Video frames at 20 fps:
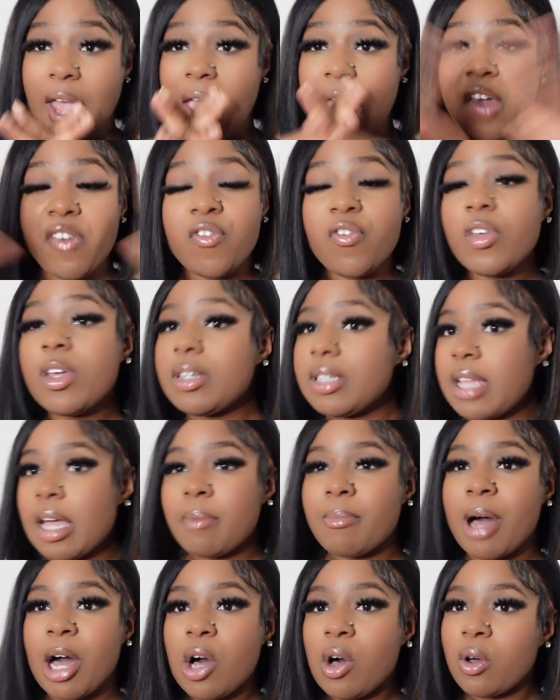it feels
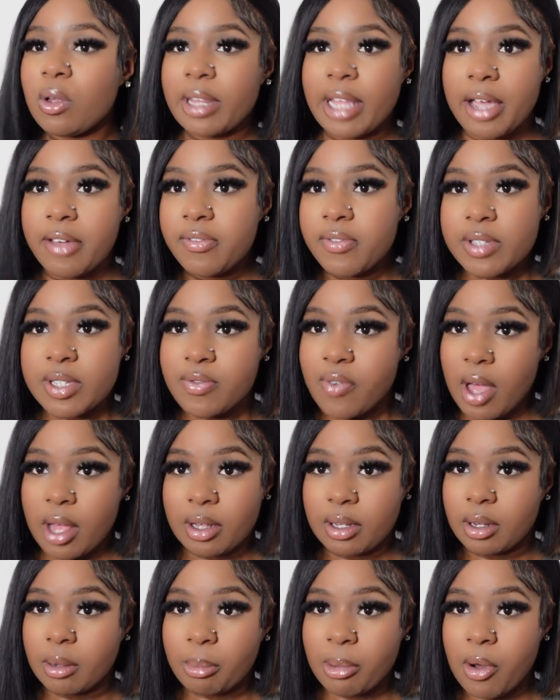like my whole life is
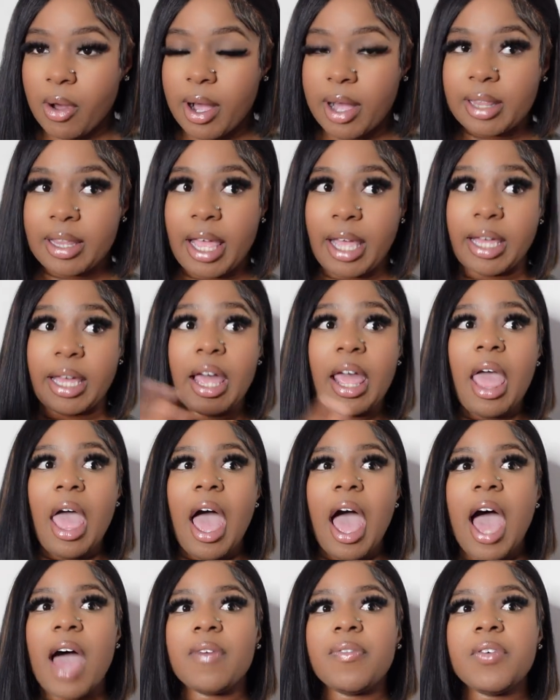falling apart like
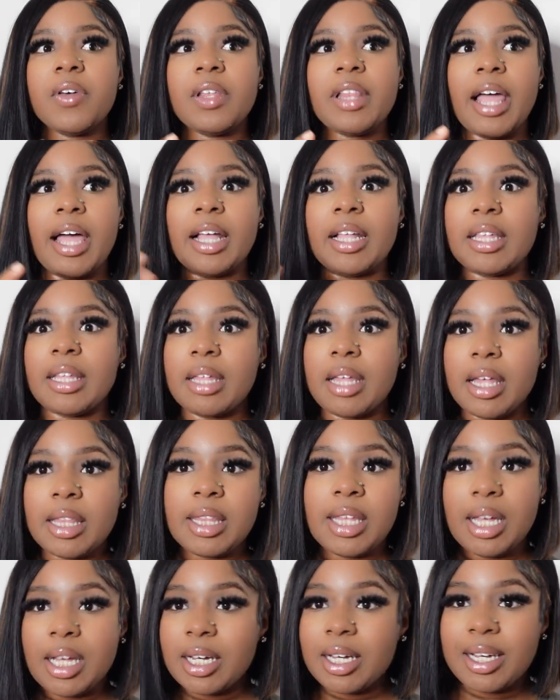i feel like
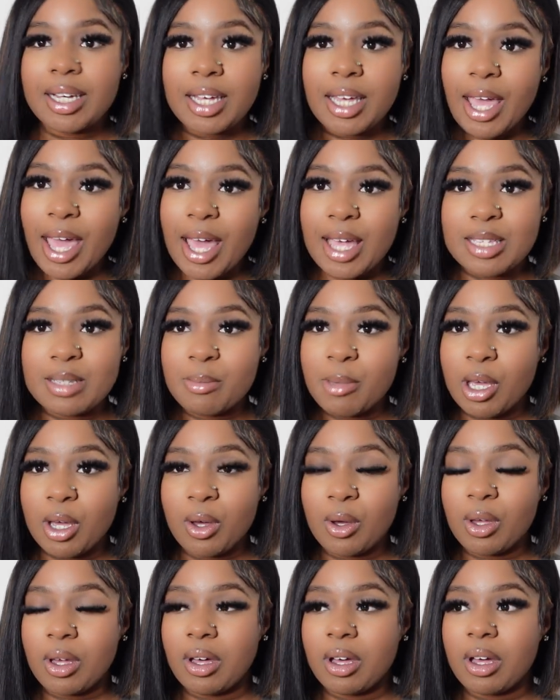nothing good has
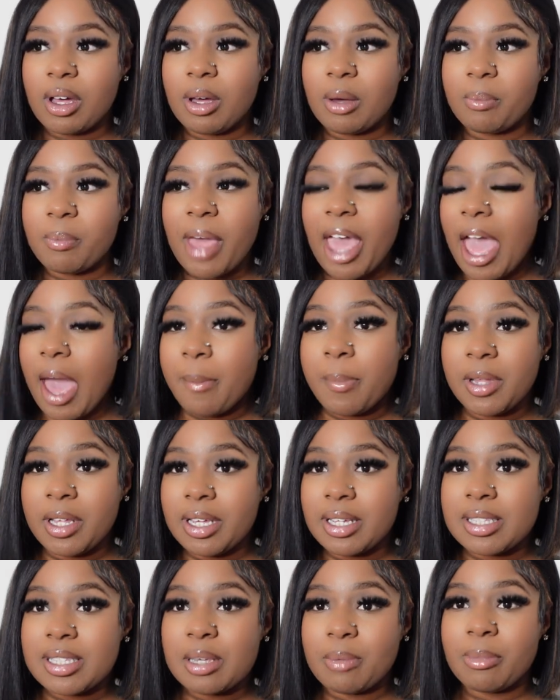been um,
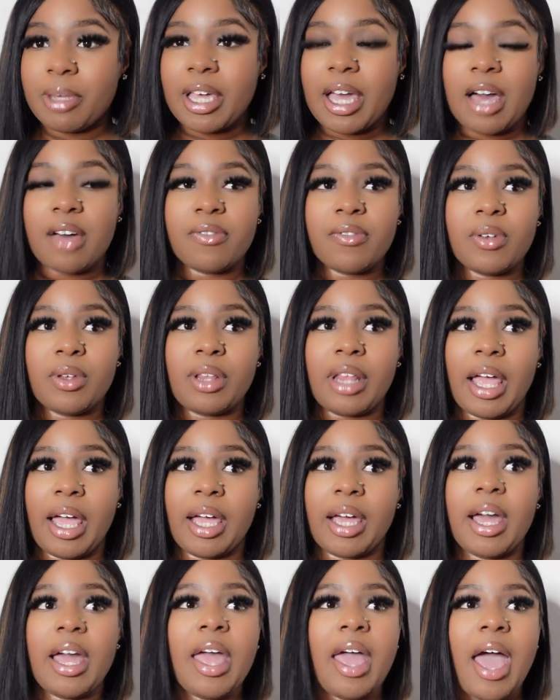happening to me i feel
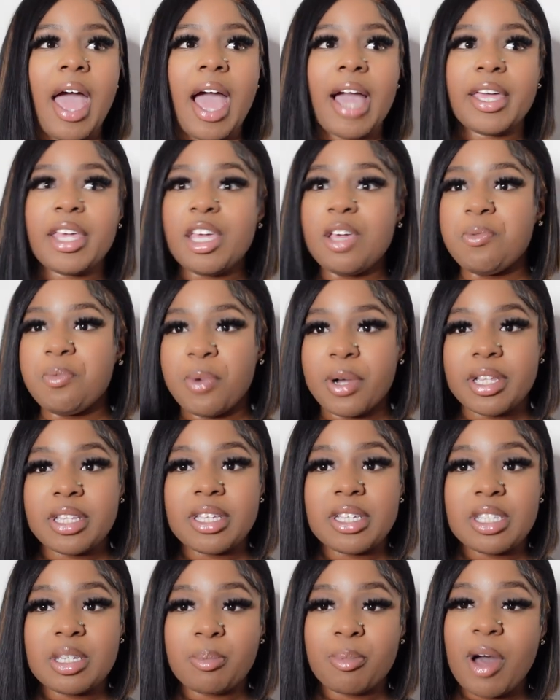like i keep
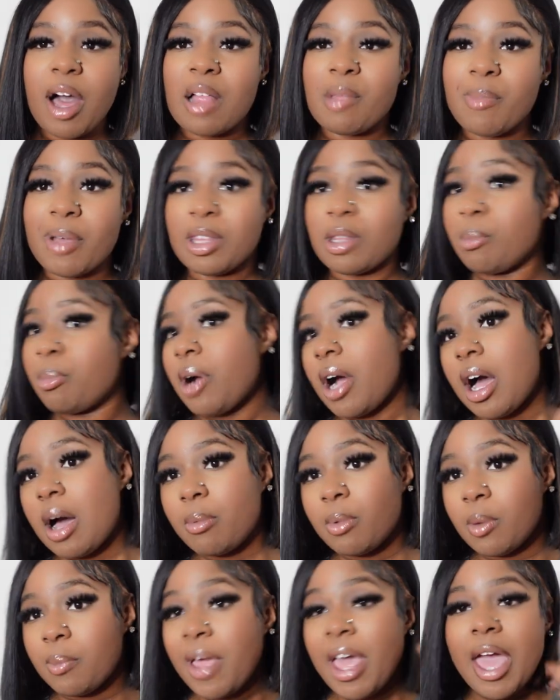running into problem after
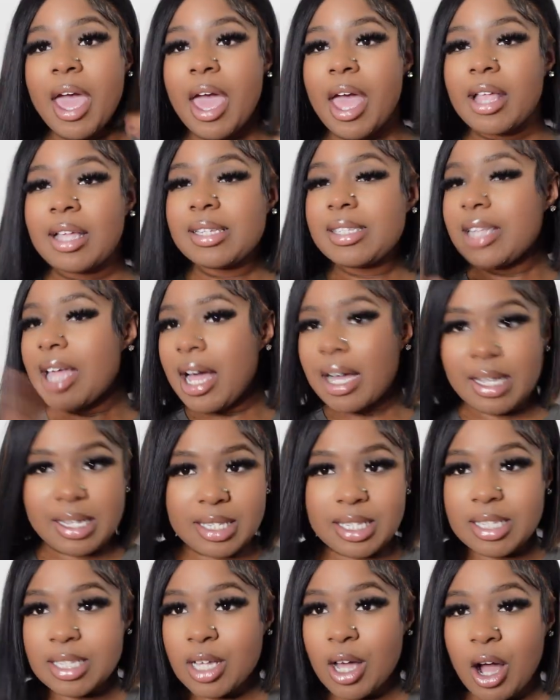problem and it's not
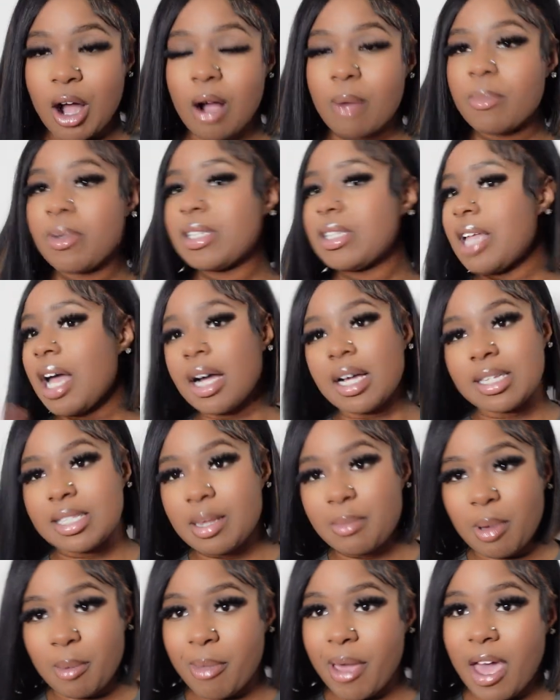because it's karma it's not because
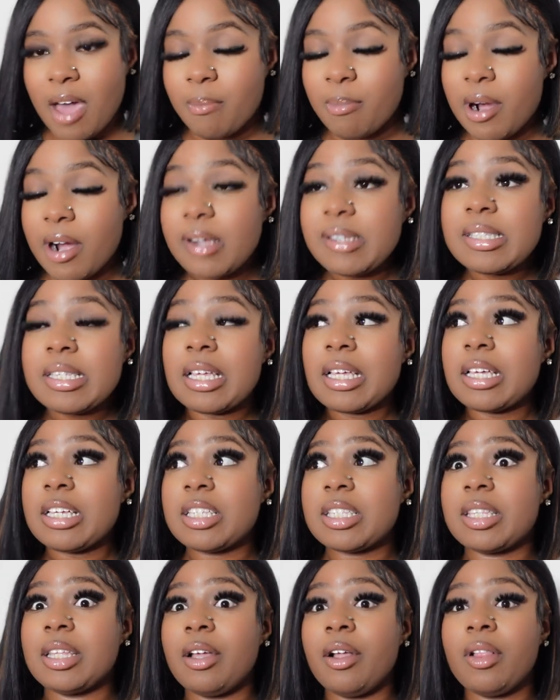i'm a bad person
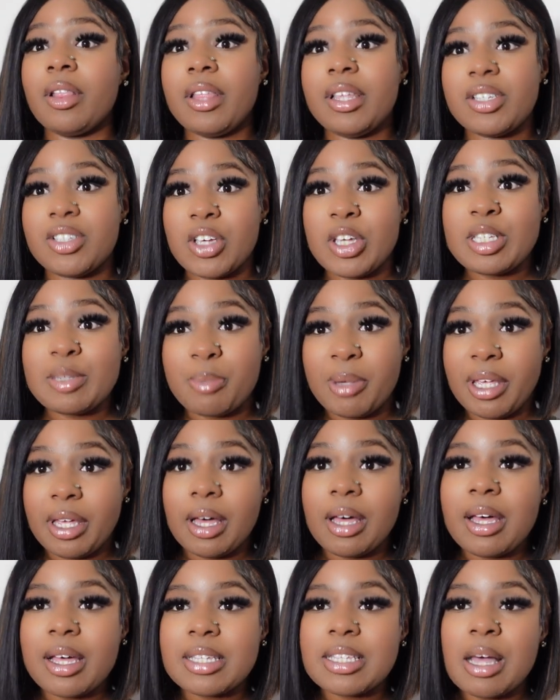it's literally just
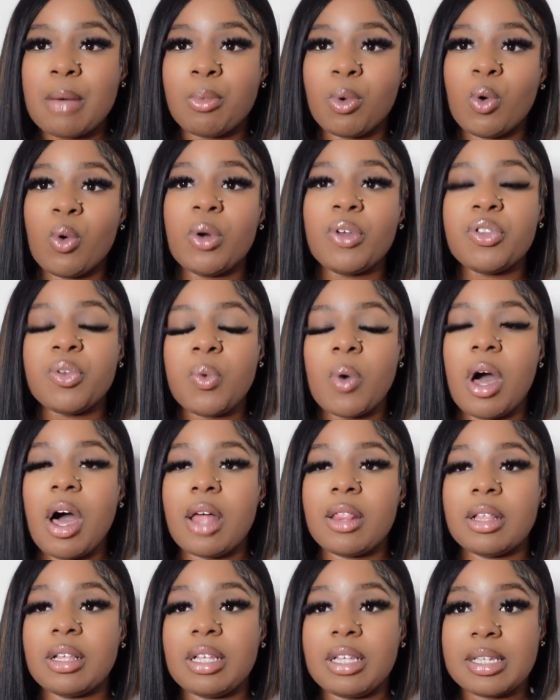because i'm going through
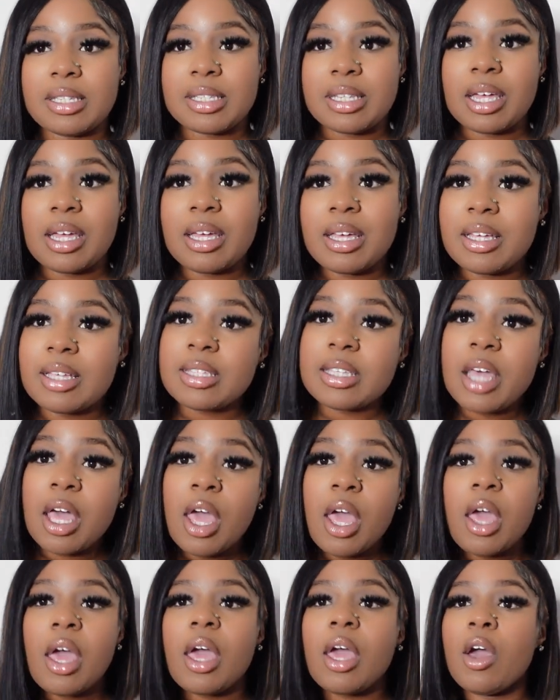all of these things
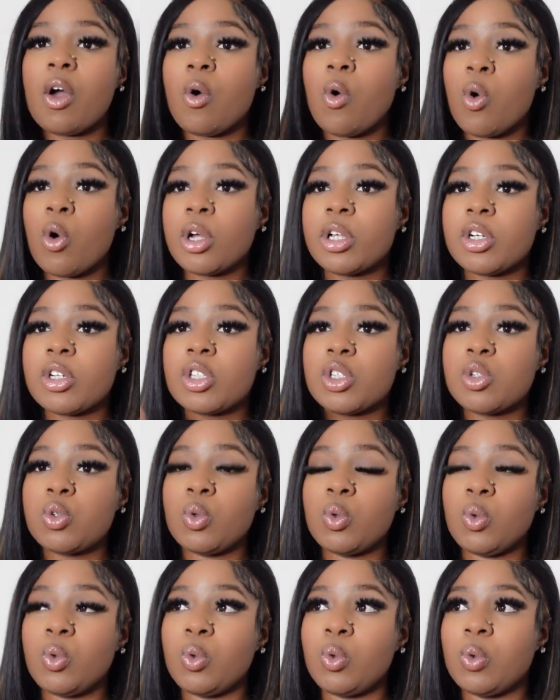in order
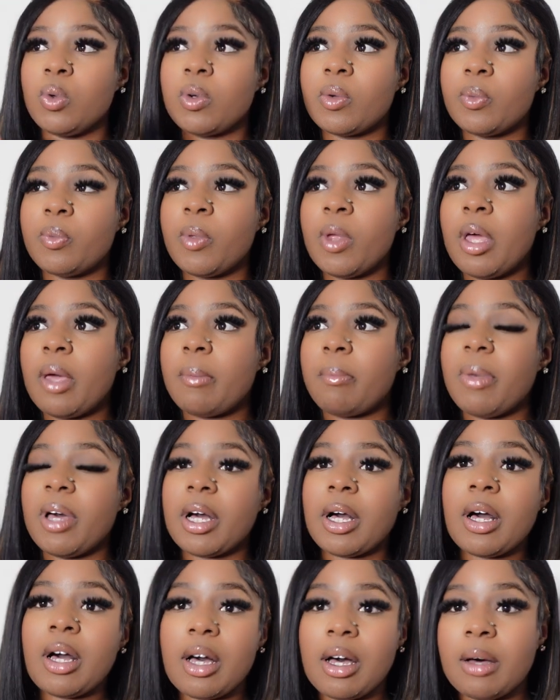to
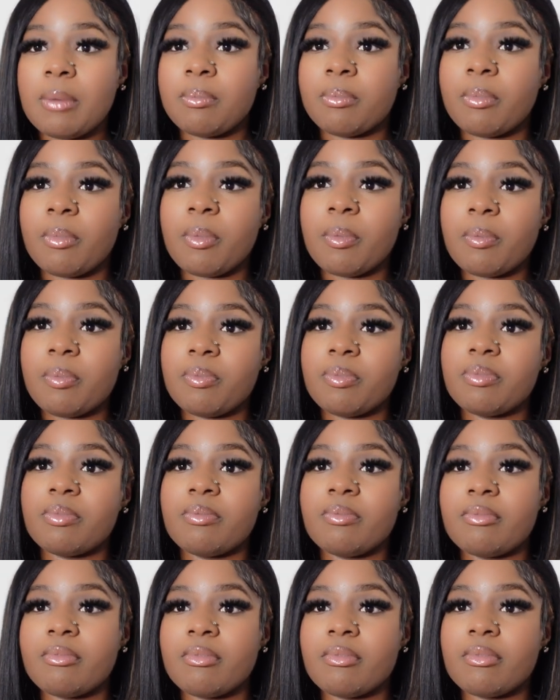become
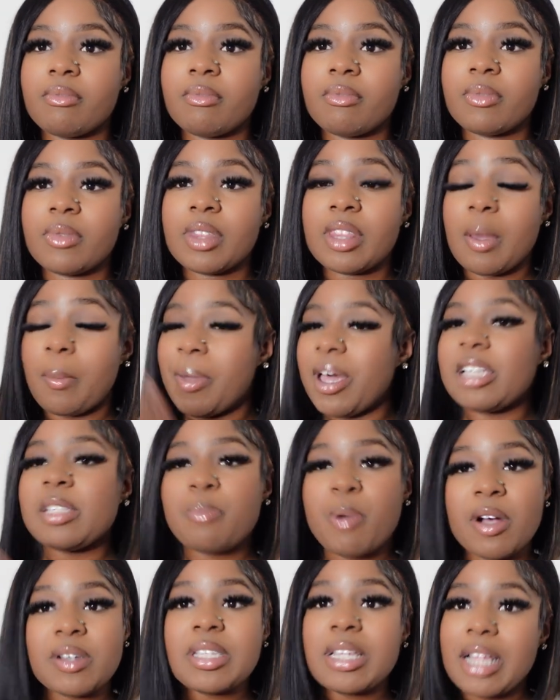the
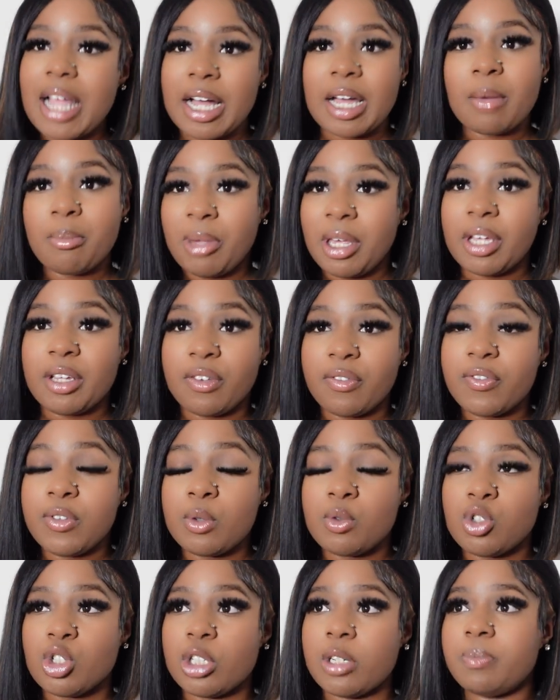best person i could be in the
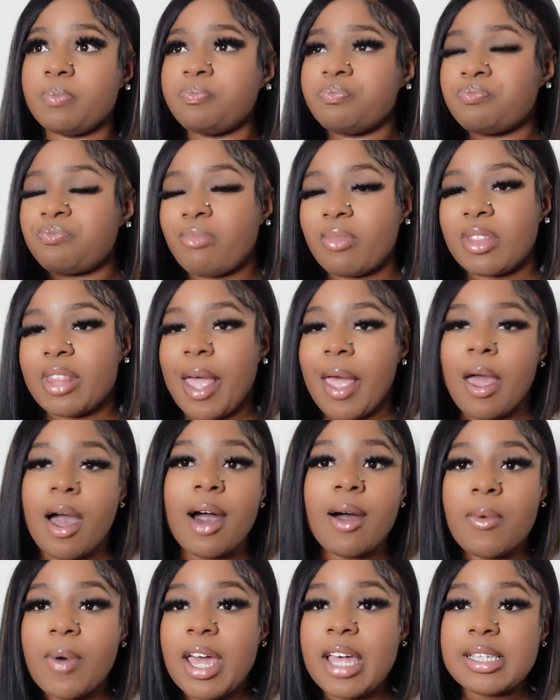future they
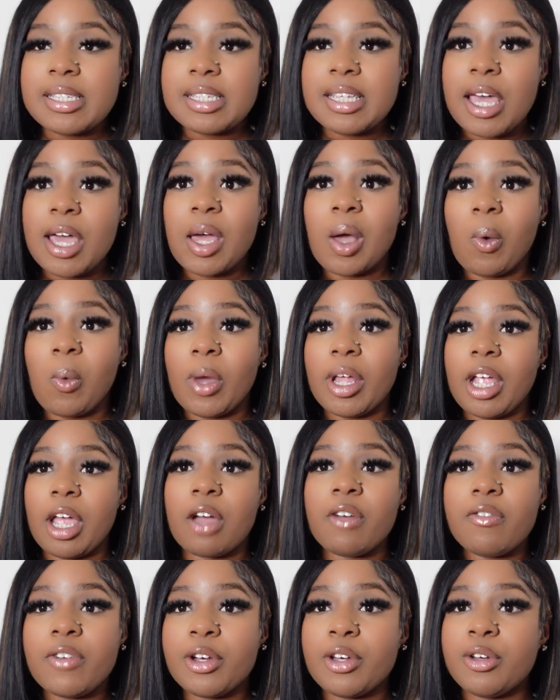always say
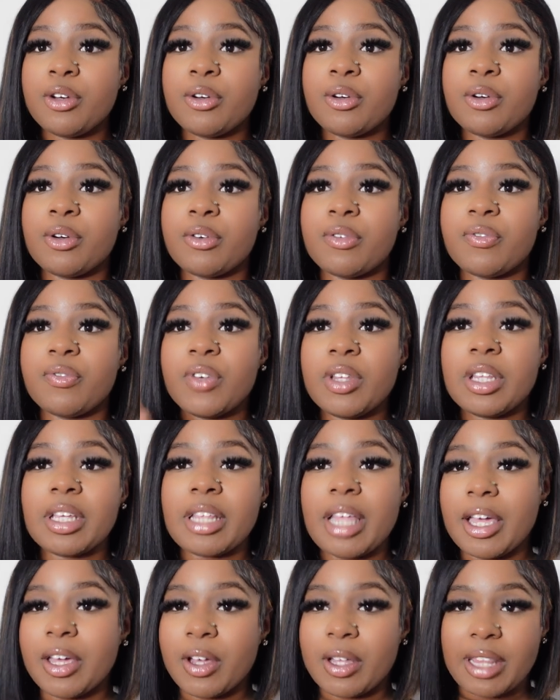whenever you're
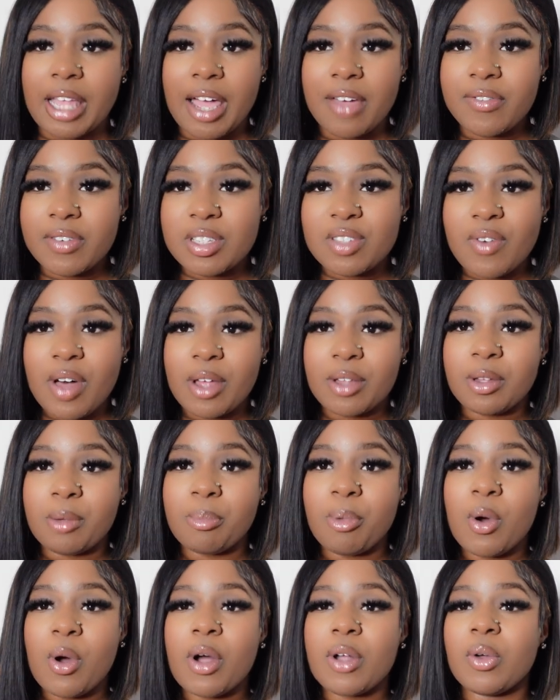feeling like your life is falling
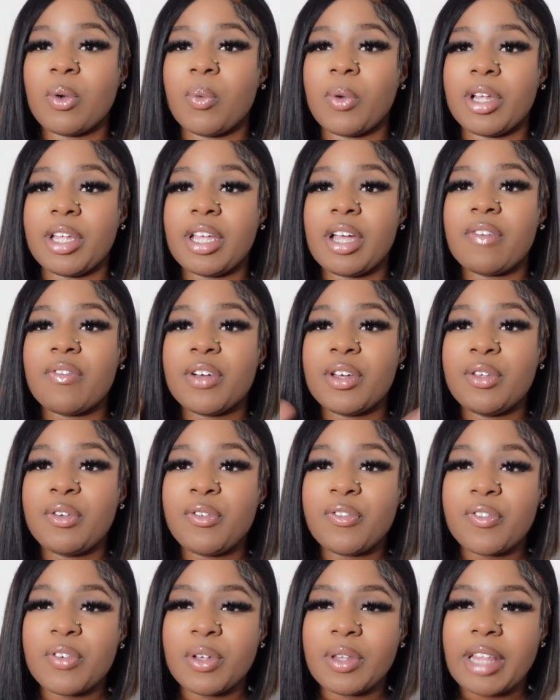apart or whenever
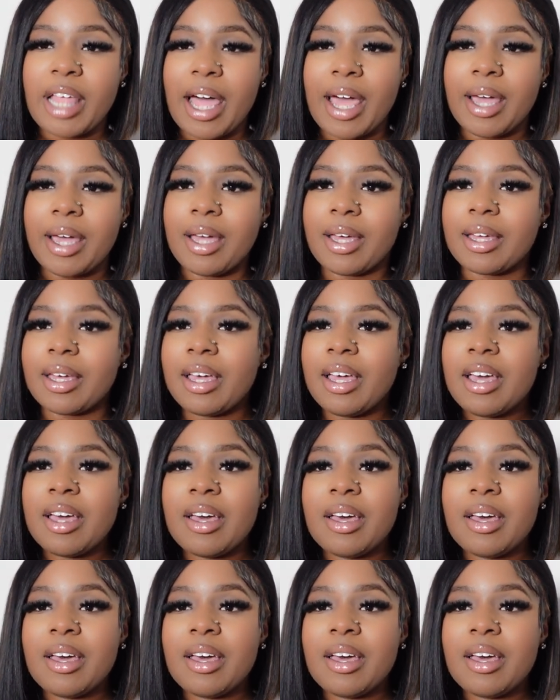you feel like